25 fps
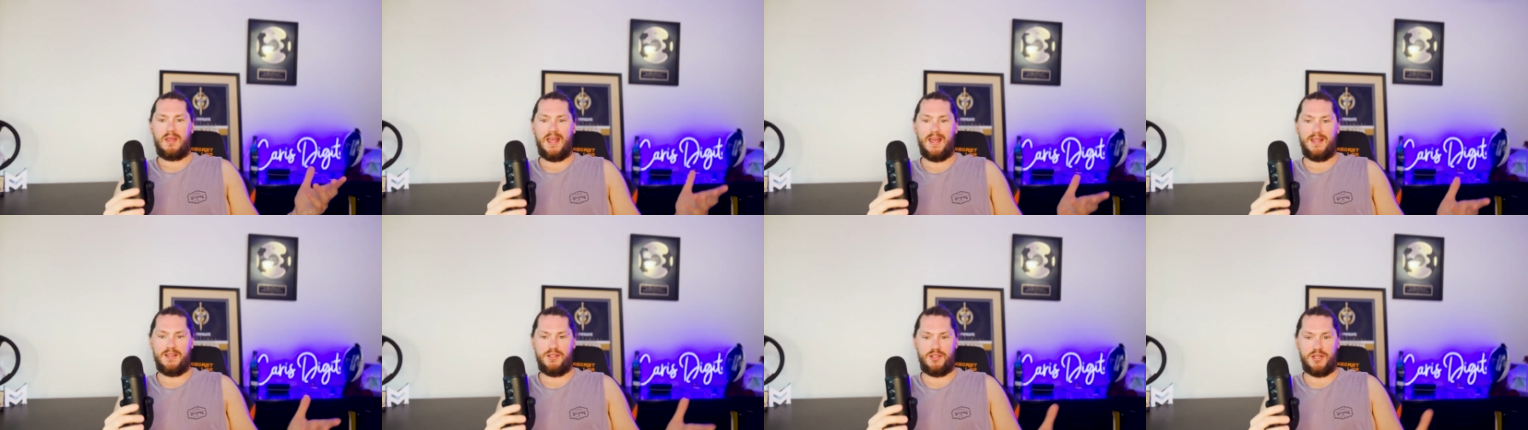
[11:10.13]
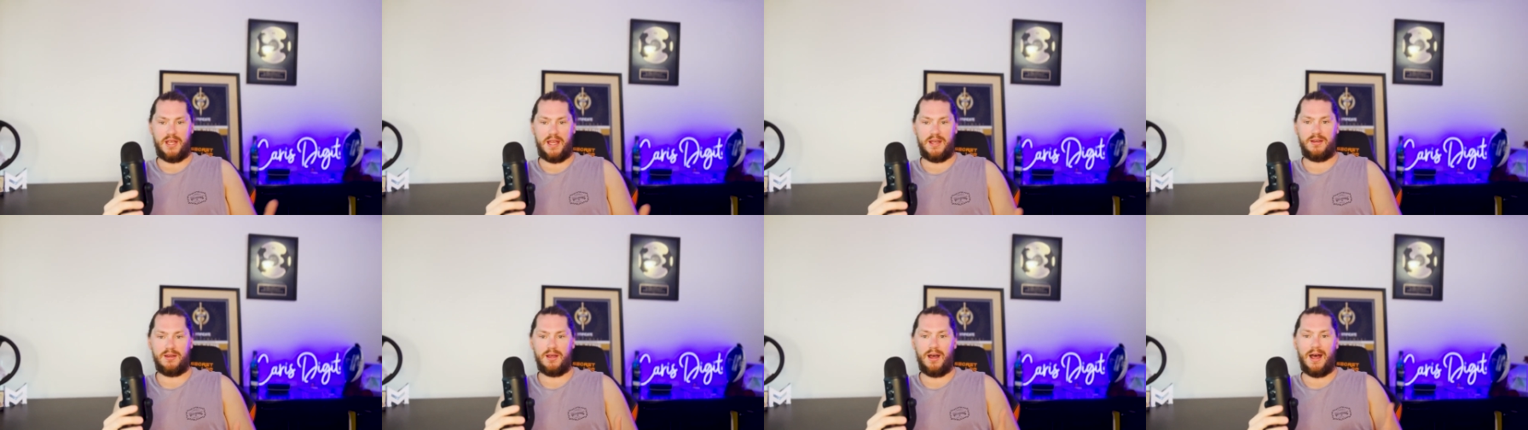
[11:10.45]

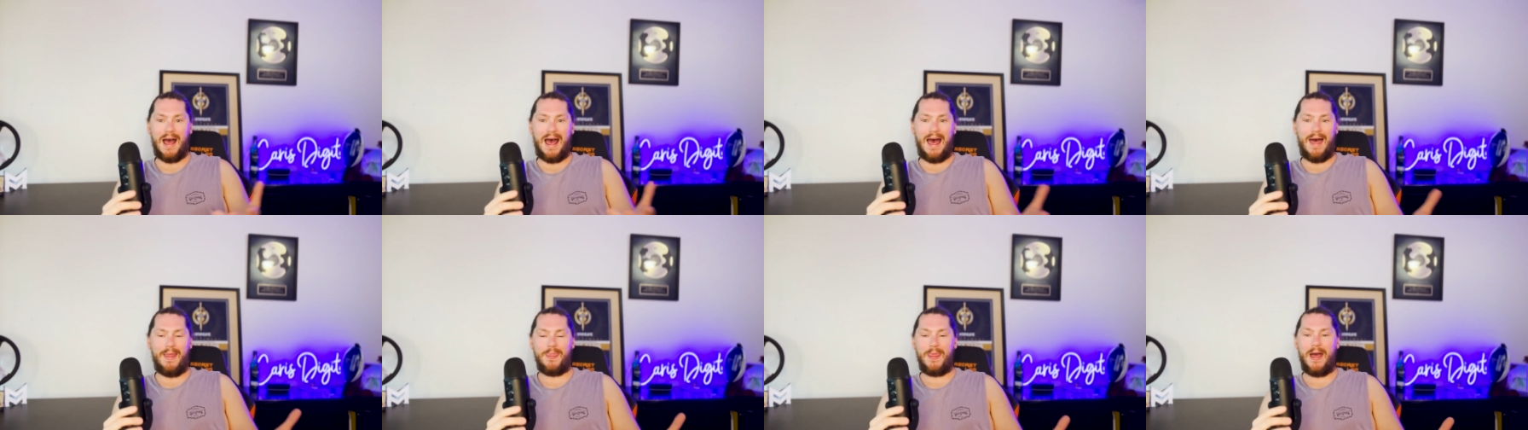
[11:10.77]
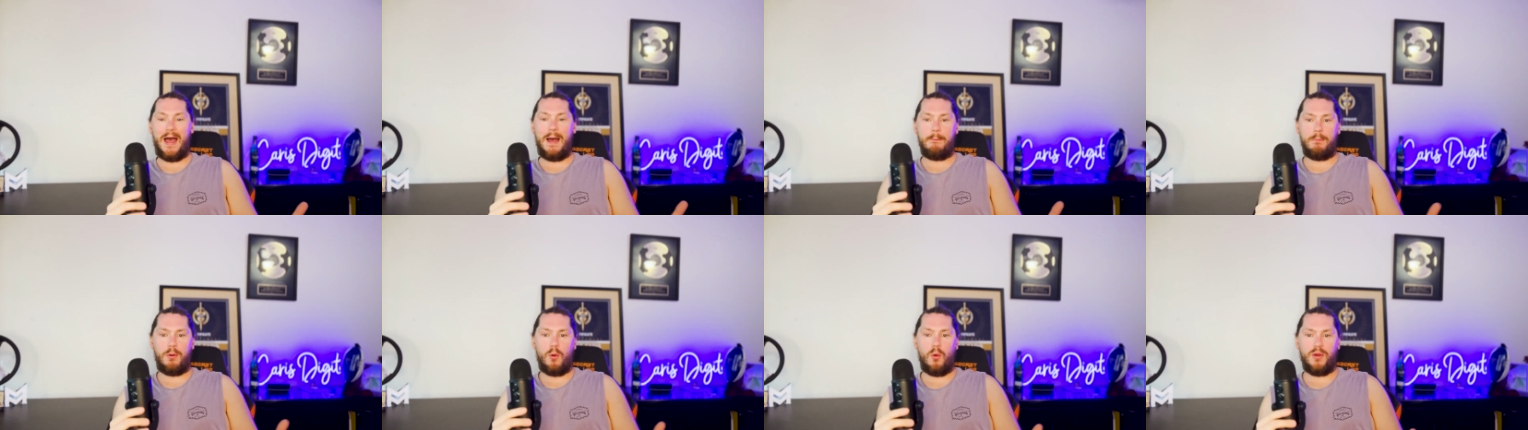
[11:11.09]
agenda at
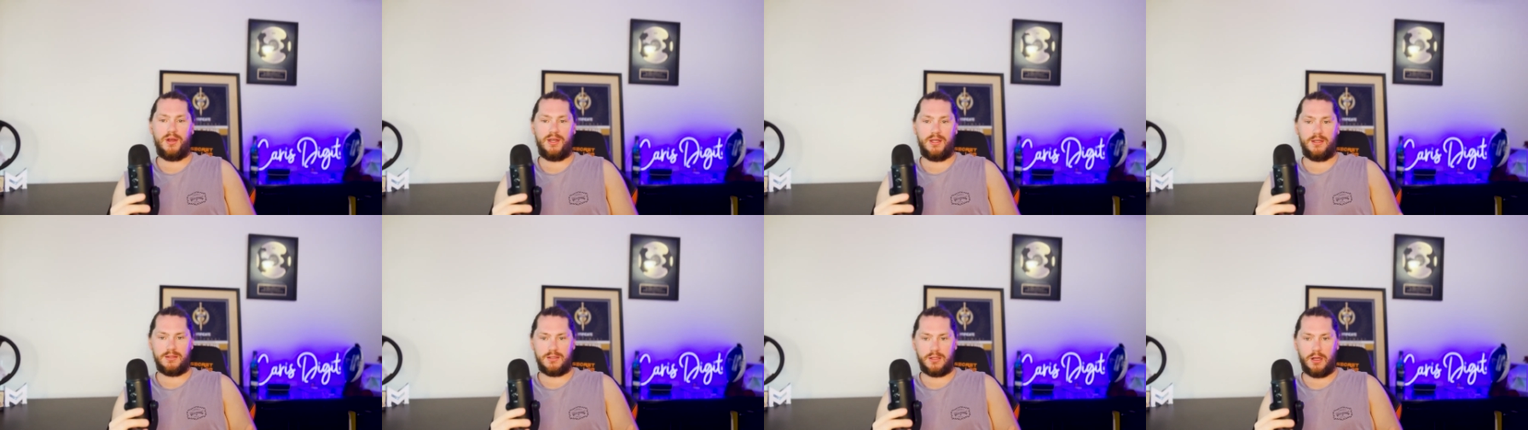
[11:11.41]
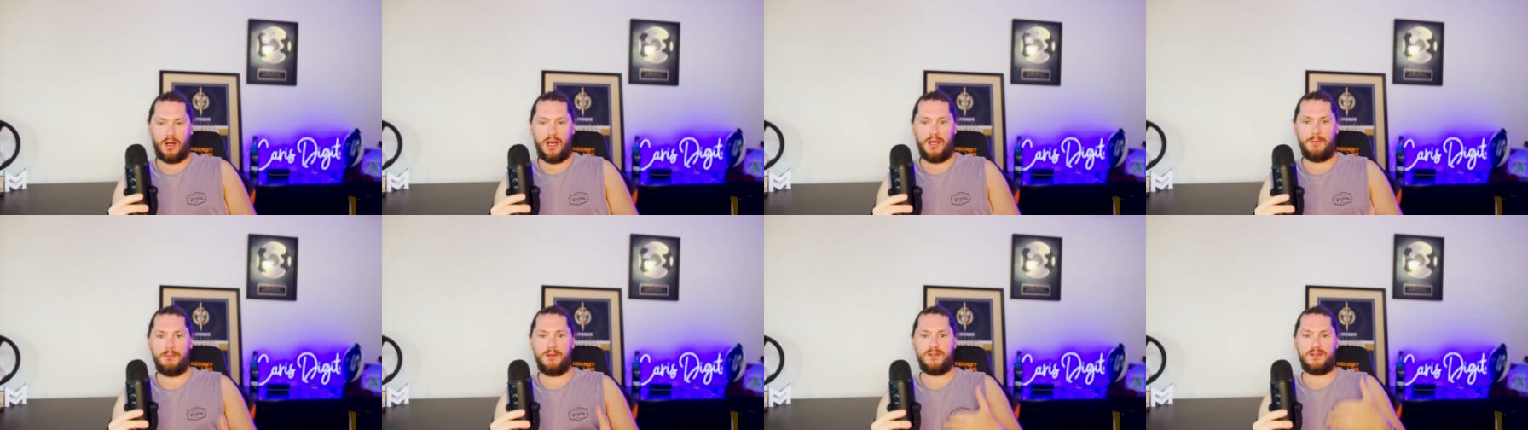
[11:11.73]
that point in
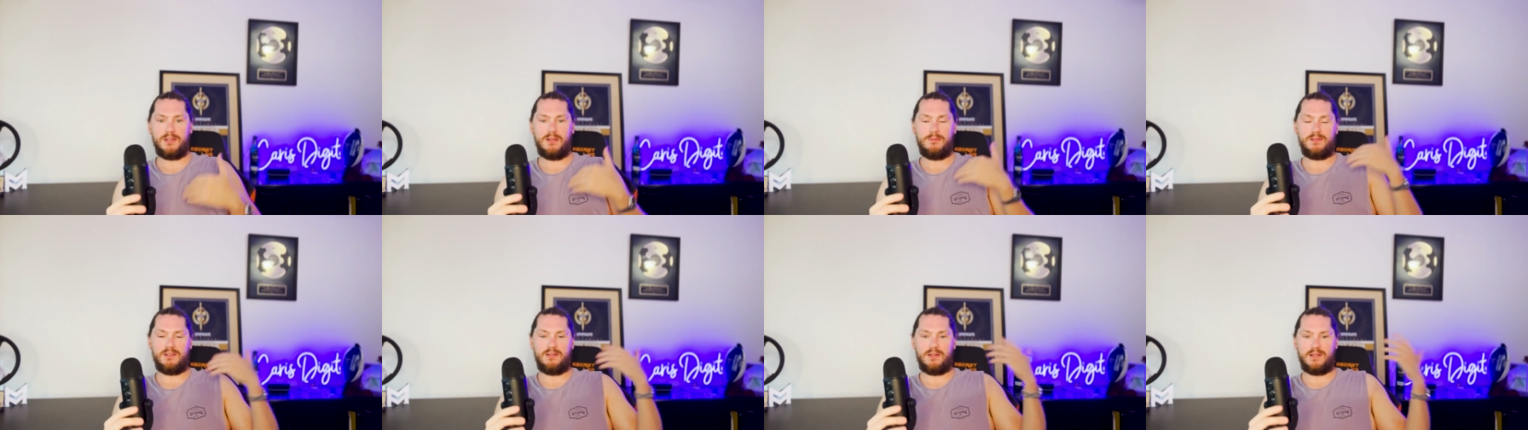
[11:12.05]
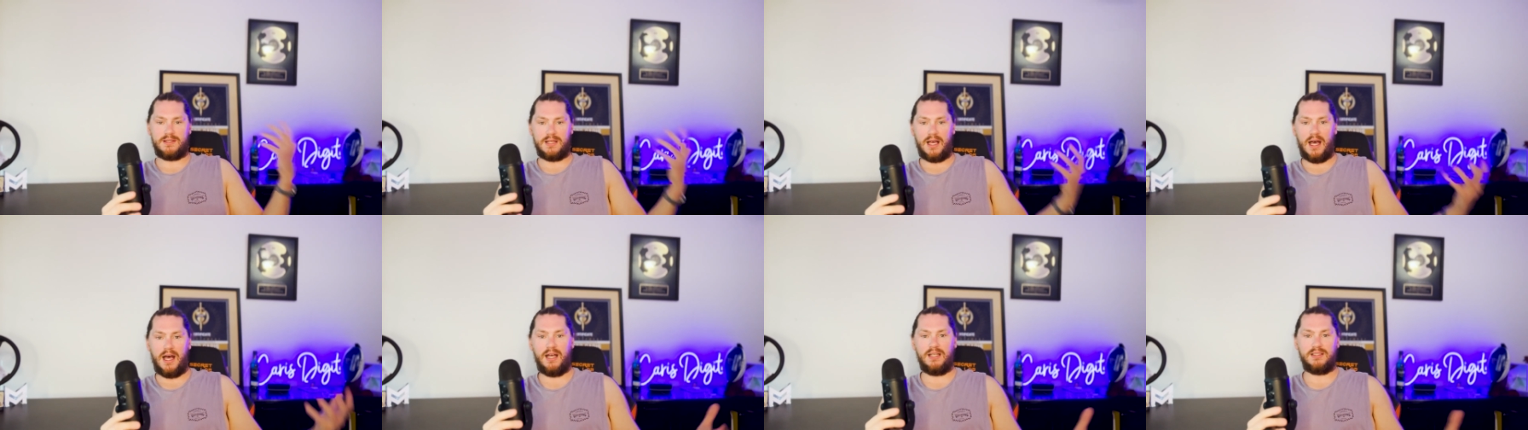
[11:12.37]
time in terms of the
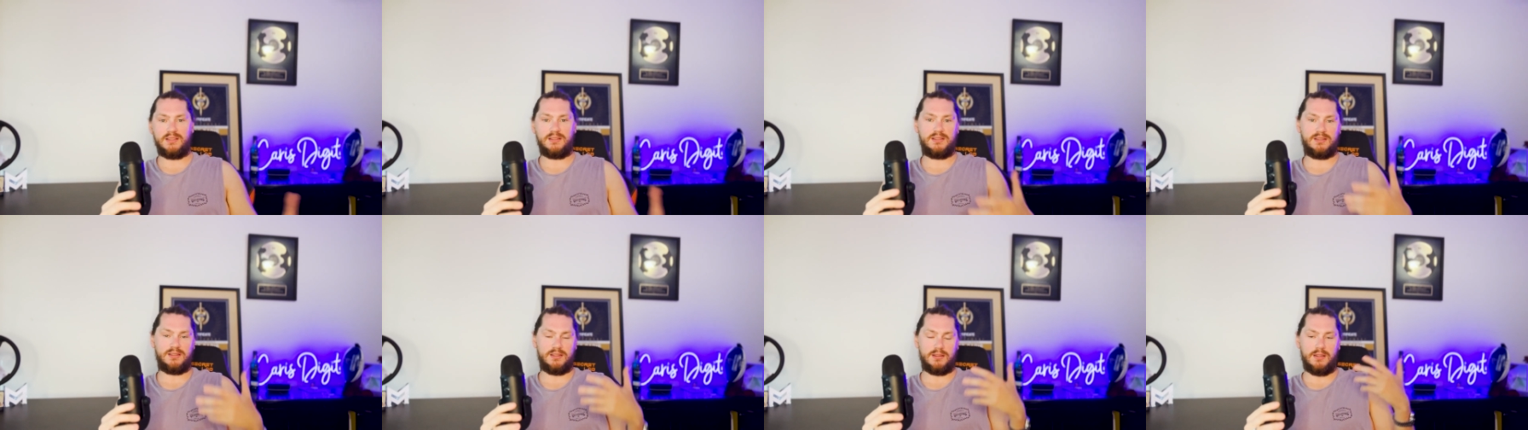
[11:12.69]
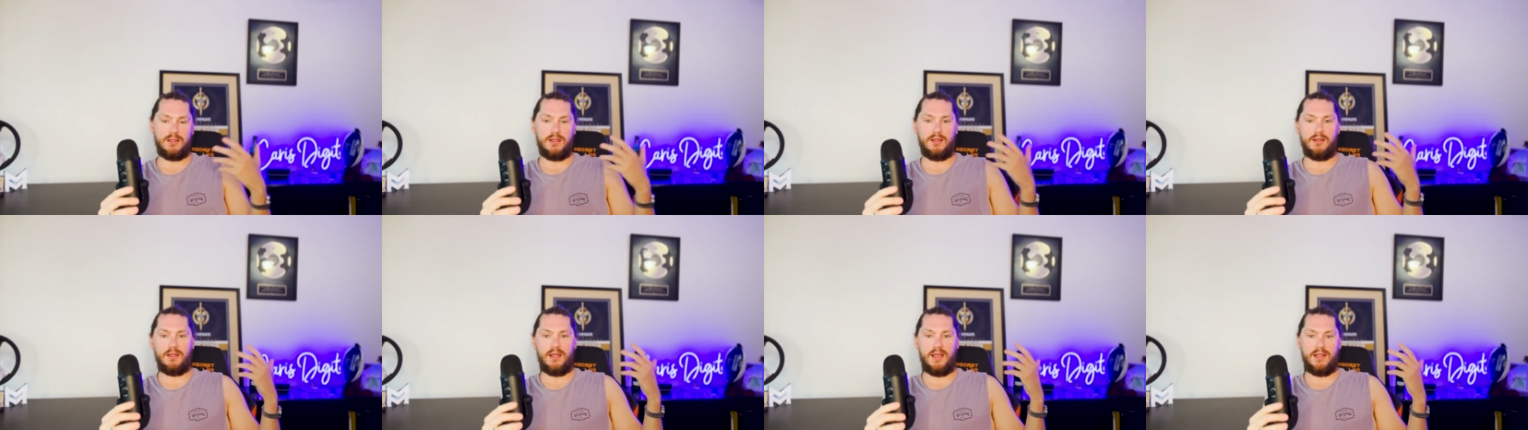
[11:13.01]
tasks
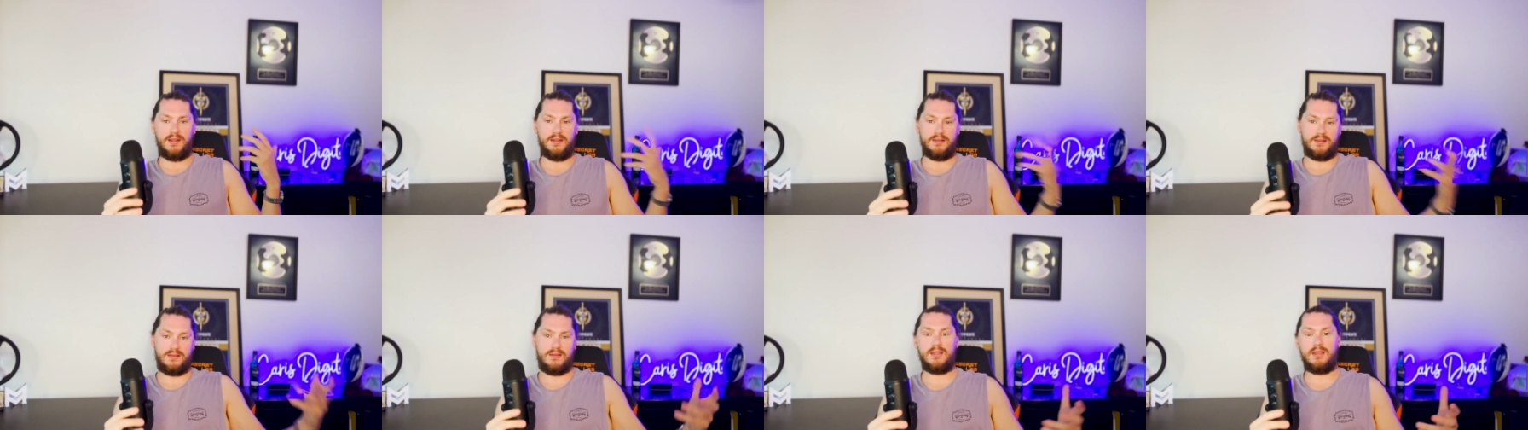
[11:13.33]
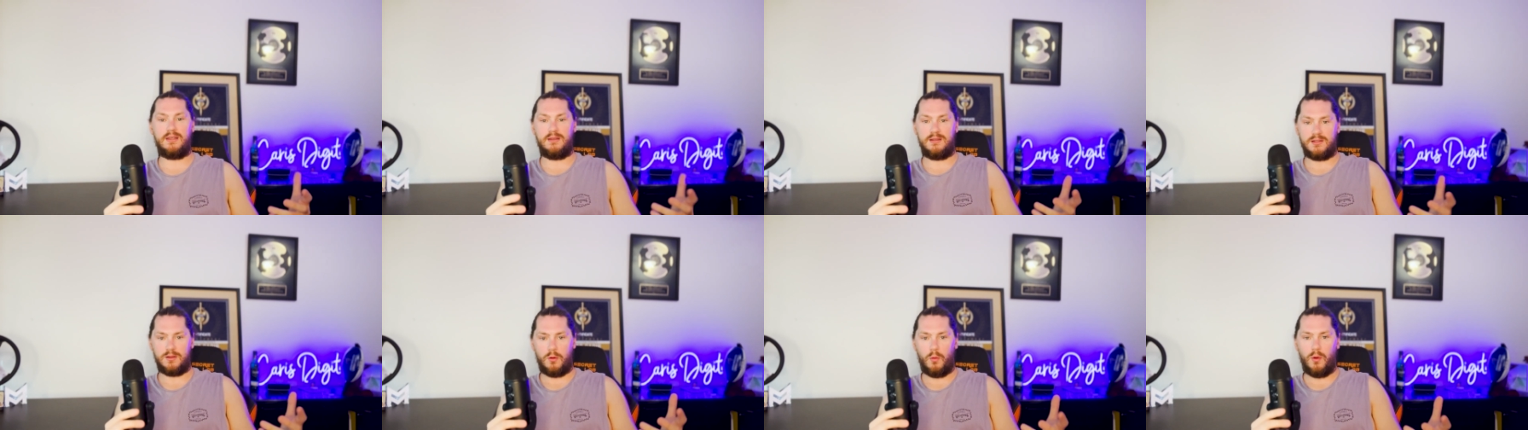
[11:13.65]
and the and the
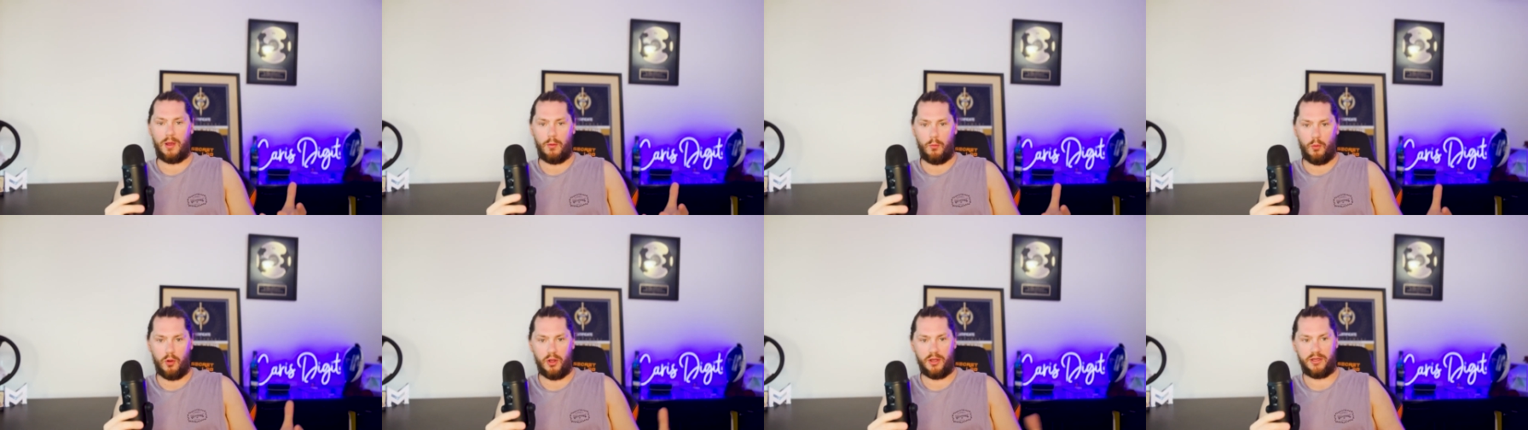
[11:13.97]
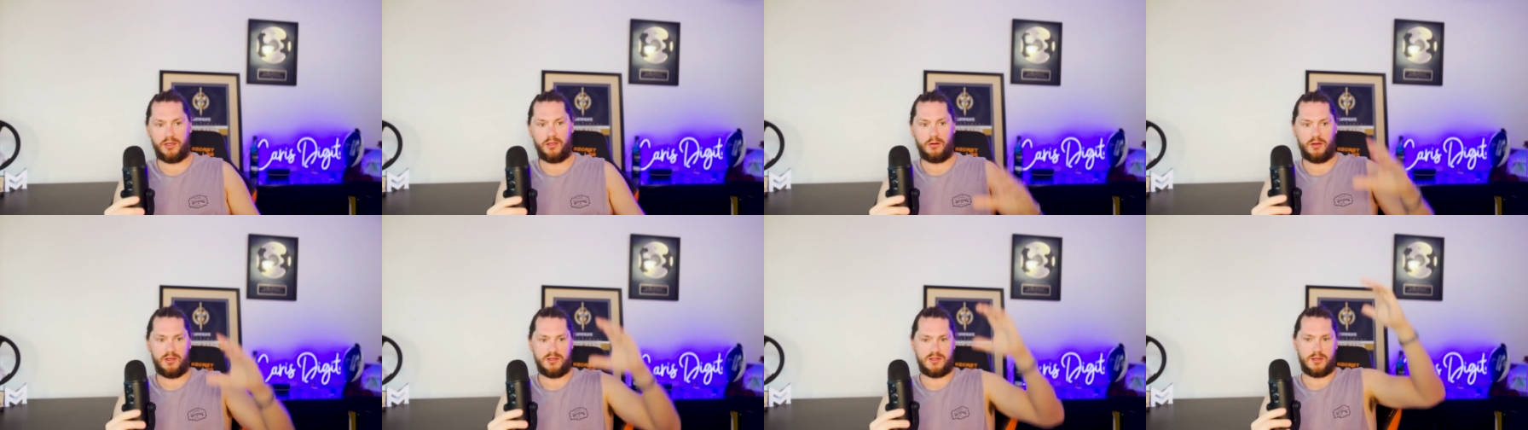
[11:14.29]
things that we're working on.